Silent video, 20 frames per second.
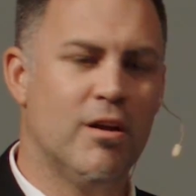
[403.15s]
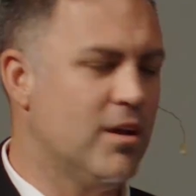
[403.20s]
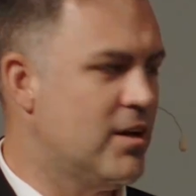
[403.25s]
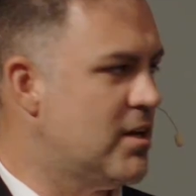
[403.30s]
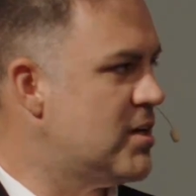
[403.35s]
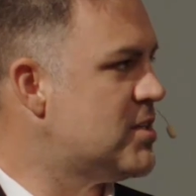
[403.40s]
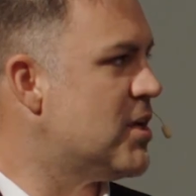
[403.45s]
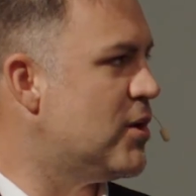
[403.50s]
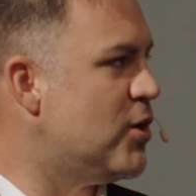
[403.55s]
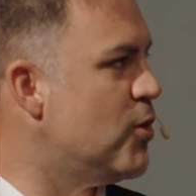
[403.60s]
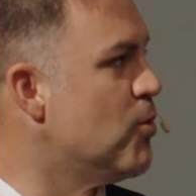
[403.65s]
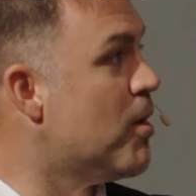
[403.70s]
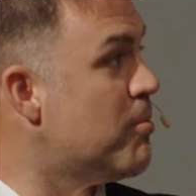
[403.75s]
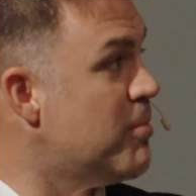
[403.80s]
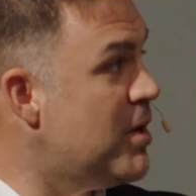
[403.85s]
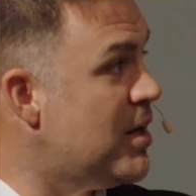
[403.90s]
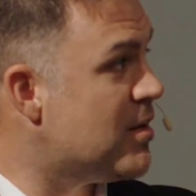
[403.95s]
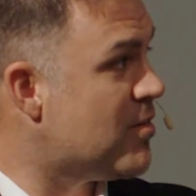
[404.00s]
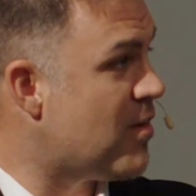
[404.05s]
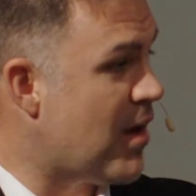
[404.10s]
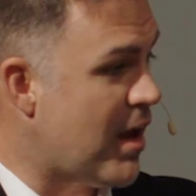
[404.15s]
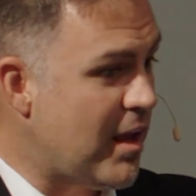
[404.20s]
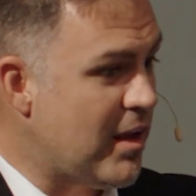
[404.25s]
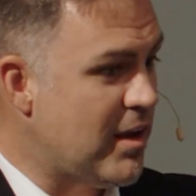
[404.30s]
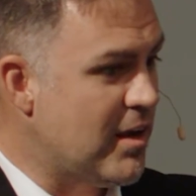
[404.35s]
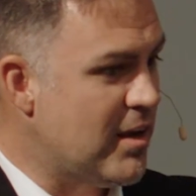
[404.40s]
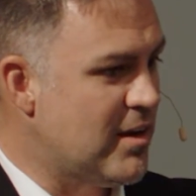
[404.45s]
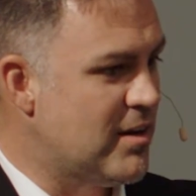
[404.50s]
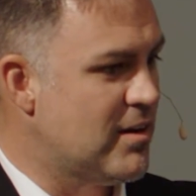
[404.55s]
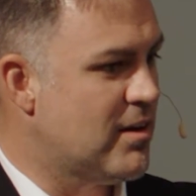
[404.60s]
He said, you want me to take
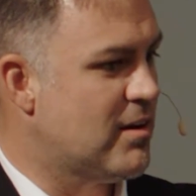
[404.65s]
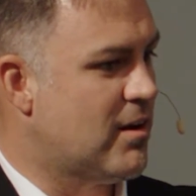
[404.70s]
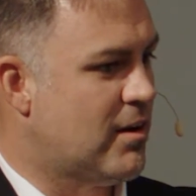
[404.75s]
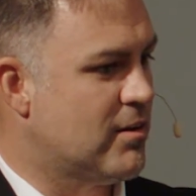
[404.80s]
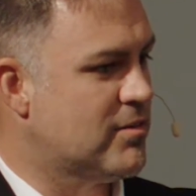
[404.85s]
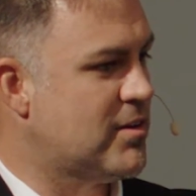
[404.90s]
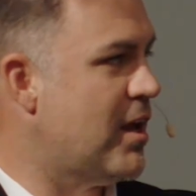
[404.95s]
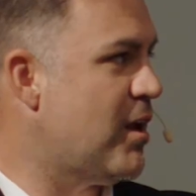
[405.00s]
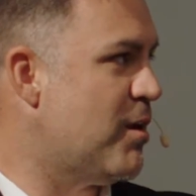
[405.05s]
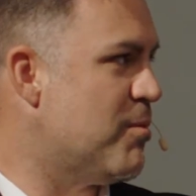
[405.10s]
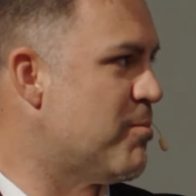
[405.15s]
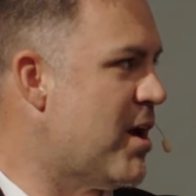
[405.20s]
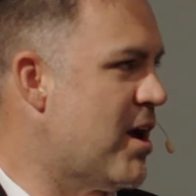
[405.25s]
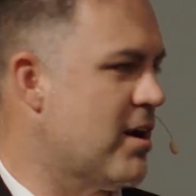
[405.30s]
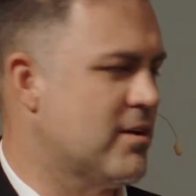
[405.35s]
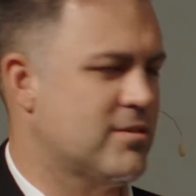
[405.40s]
it? I'll take it back.